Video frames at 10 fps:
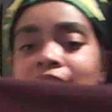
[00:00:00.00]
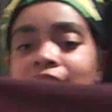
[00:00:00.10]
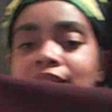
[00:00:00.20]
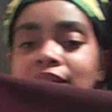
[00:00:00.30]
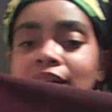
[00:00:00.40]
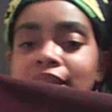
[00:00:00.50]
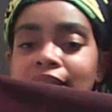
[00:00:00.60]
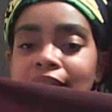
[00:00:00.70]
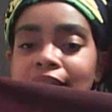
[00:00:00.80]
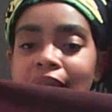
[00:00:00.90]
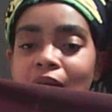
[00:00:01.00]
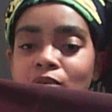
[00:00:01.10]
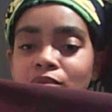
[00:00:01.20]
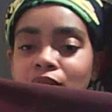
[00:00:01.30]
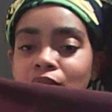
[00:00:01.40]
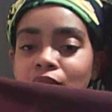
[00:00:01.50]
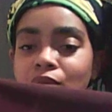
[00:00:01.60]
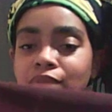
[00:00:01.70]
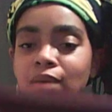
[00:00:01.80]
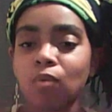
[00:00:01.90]
is cut that out
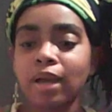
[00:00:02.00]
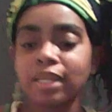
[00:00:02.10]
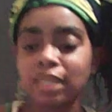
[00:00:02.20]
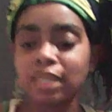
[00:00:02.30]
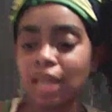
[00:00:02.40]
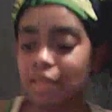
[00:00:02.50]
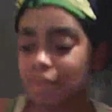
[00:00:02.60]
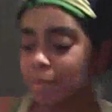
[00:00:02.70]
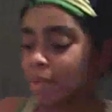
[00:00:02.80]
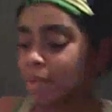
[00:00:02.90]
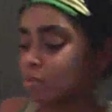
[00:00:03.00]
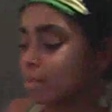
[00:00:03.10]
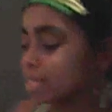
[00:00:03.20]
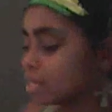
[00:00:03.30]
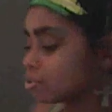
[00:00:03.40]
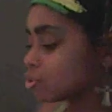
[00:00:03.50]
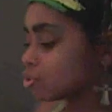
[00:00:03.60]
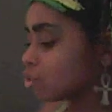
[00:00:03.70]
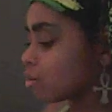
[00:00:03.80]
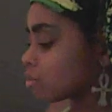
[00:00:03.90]
along that white line that I made with my tailor's
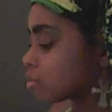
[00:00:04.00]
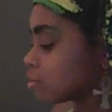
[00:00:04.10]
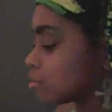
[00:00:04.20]
chalk.